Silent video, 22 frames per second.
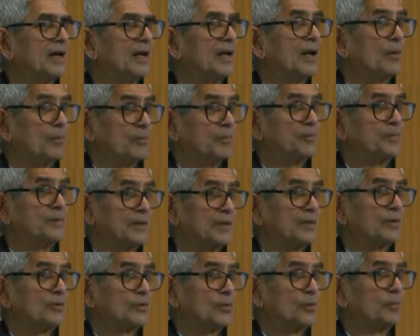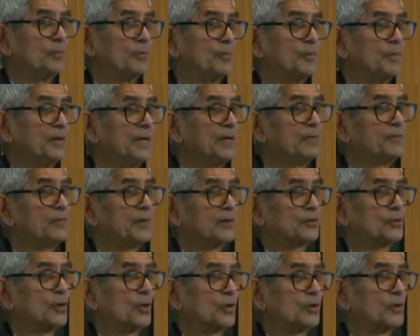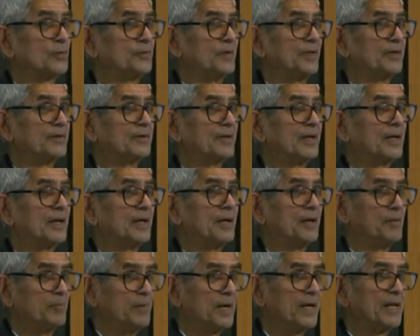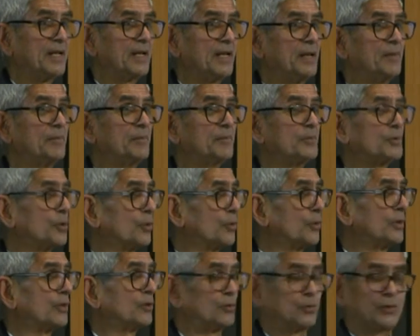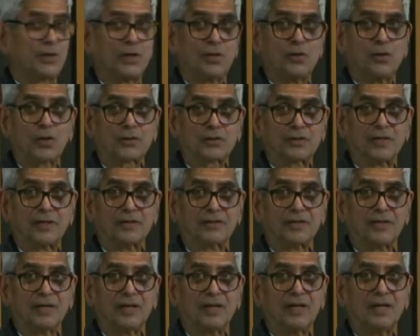Now, so he first thought of this, made a limb, showed it to three doctors.